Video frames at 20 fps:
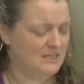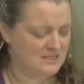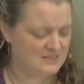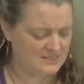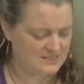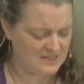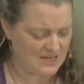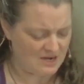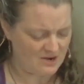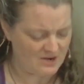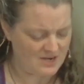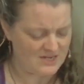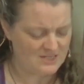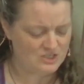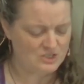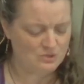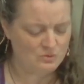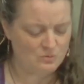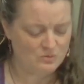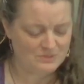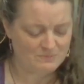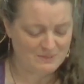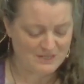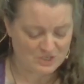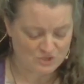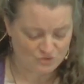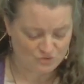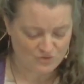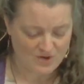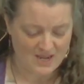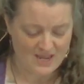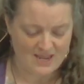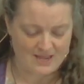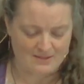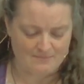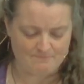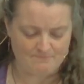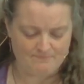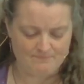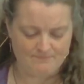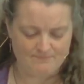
Iscariot, to betray him.